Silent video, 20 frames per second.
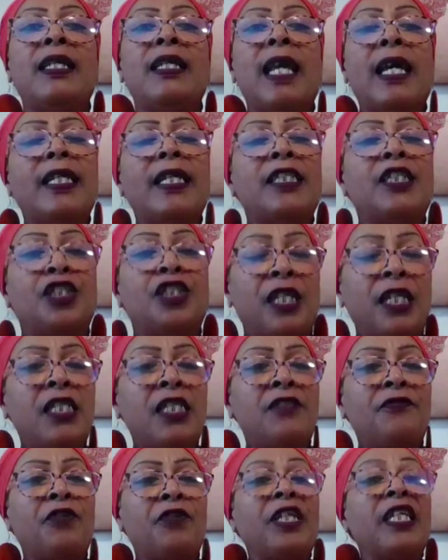And that is
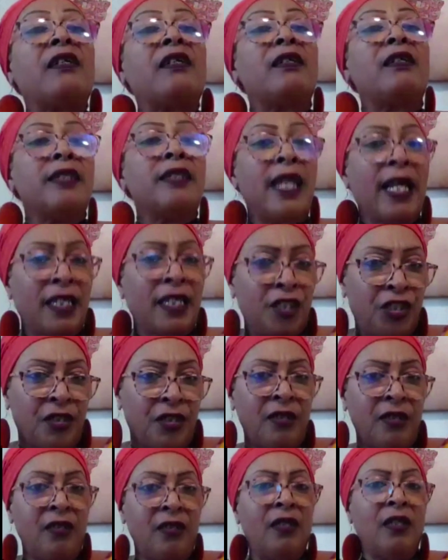just for the
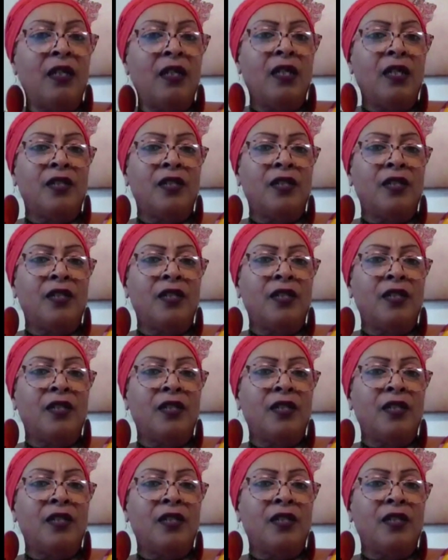connection,